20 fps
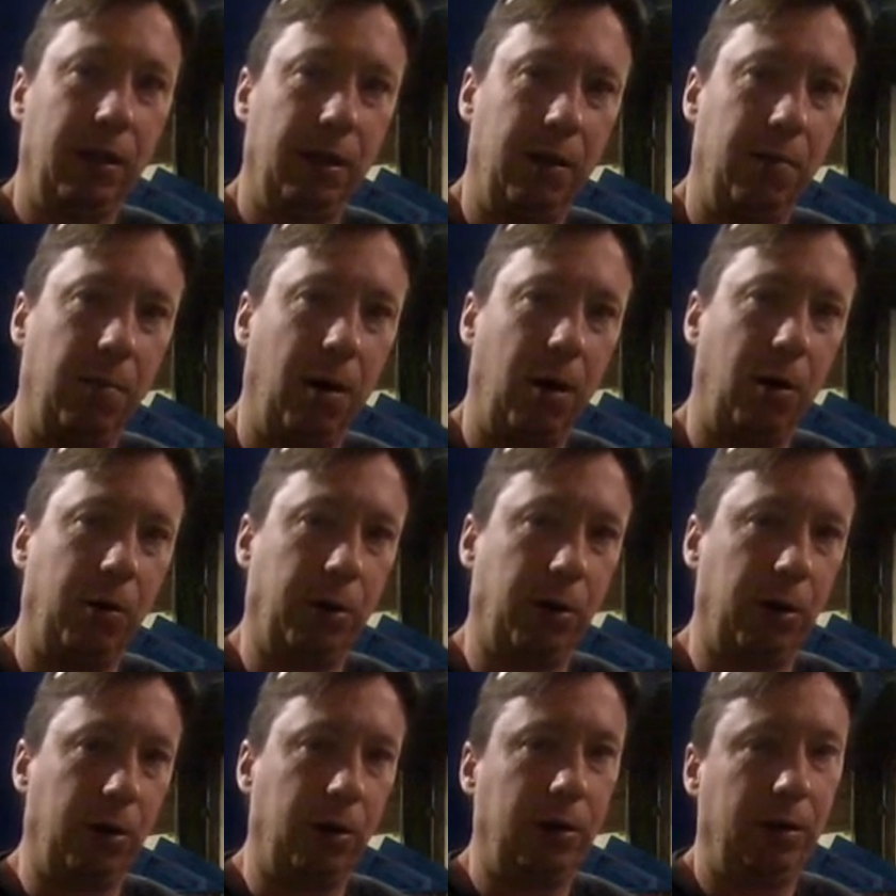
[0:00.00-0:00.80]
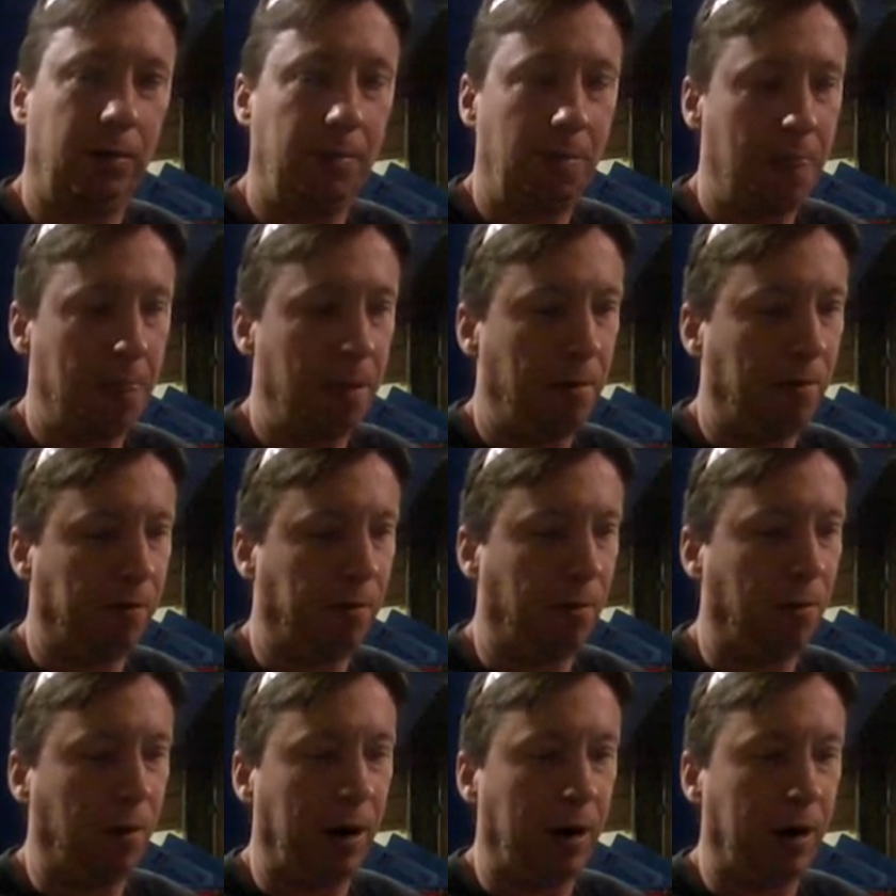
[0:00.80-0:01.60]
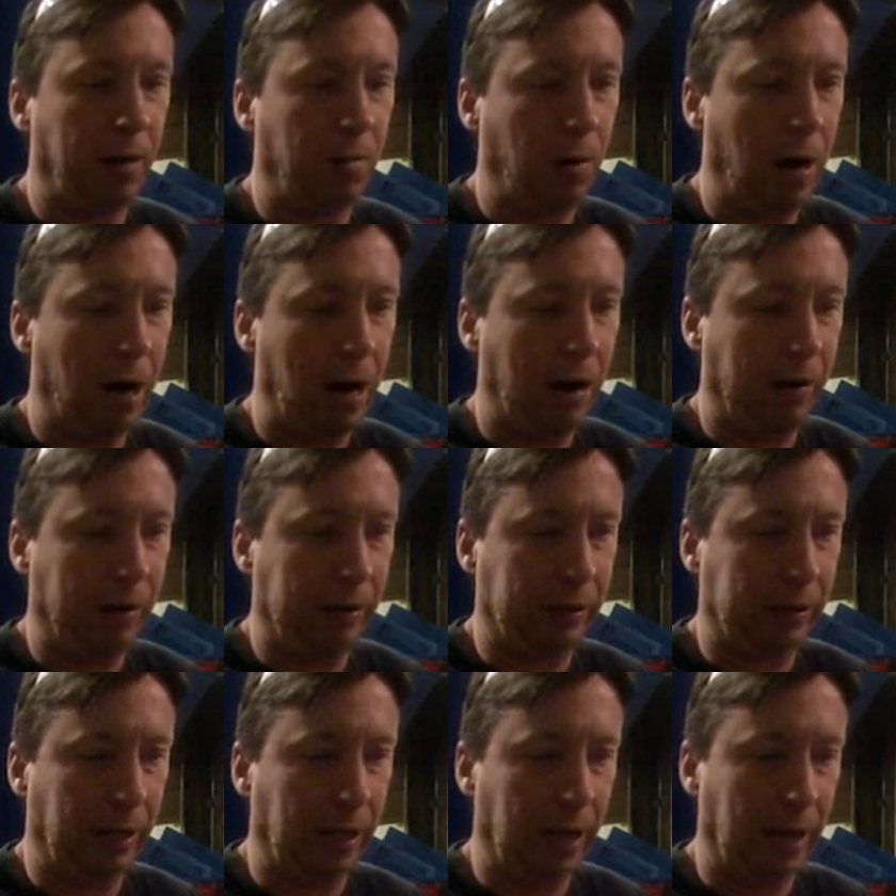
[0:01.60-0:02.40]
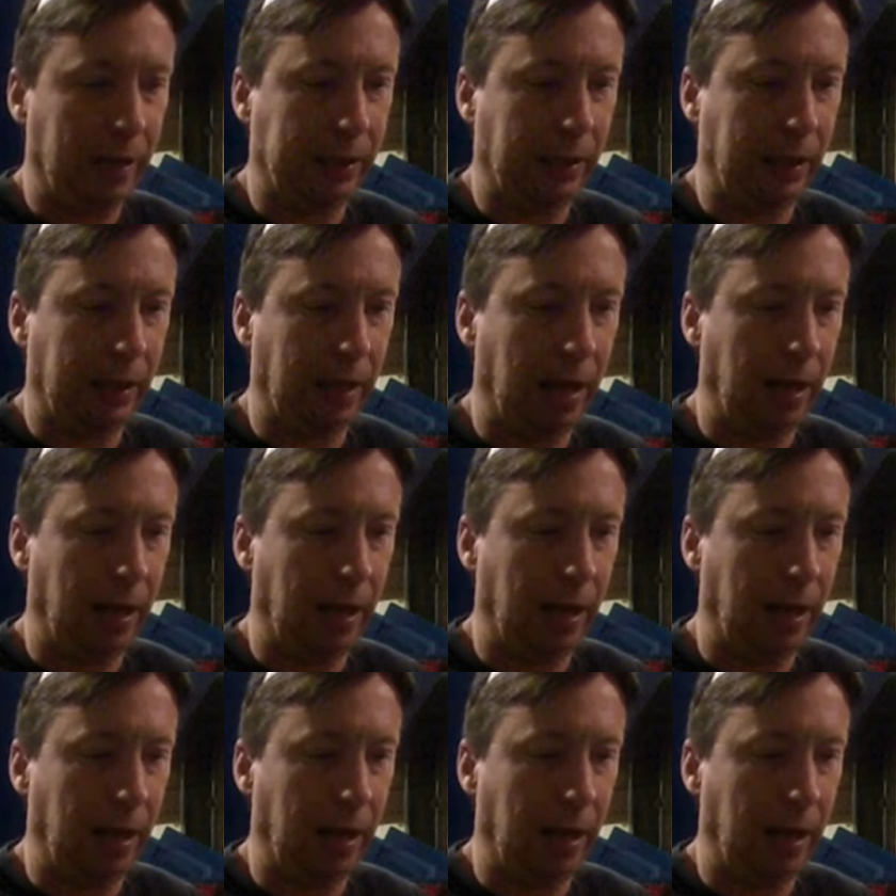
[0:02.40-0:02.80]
the motor 480 wiring is connected,